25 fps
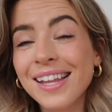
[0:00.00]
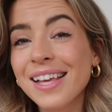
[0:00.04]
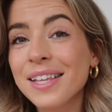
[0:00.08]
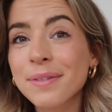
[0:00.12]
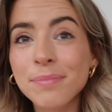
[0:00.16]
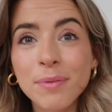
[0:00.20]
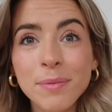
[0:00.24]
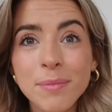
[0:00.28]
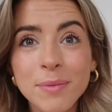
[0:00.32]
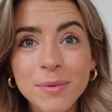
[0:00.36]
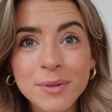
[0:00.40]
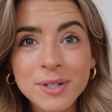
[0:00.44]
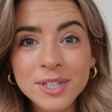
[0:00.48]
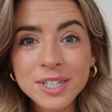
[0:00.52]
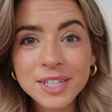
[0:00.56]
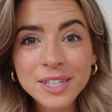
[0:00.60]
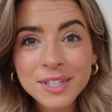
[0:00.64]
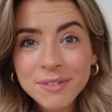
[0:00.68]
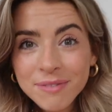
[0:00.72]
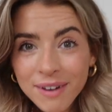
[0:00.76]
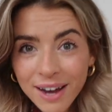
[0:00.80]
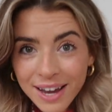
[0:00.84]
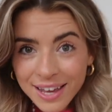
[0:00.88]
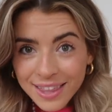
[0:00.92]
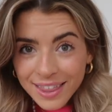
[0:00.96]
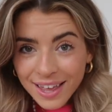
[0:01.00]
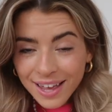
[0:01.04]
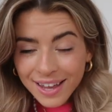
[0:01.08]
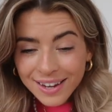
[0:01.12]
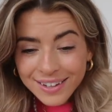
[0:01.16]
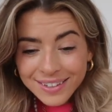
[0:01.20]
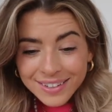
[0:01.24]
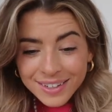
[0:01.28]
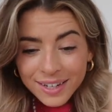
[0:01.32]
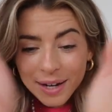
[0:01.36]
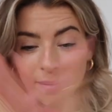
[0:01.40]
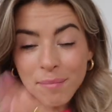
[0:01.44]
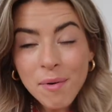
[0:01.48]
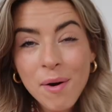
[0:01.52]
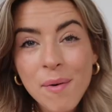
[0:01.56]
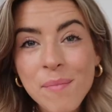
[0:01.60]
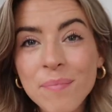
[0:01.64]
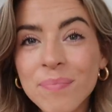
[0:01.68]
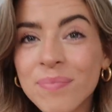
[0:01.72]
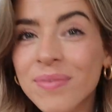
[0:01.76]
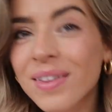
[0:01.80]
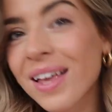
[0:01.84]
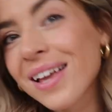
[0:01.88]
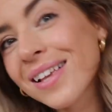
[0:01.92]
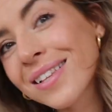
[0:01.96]
let's put washing away then. Come on,
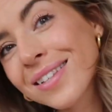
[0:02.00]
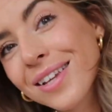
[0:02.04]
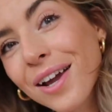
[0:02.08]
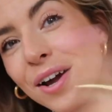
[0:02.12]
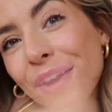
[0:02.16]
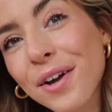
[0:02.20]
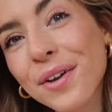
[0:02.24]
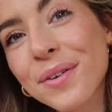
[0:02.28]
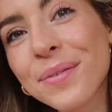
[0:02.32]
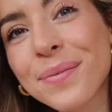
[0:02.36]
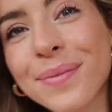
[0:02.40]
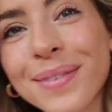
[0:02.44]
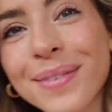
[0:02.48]
let's go.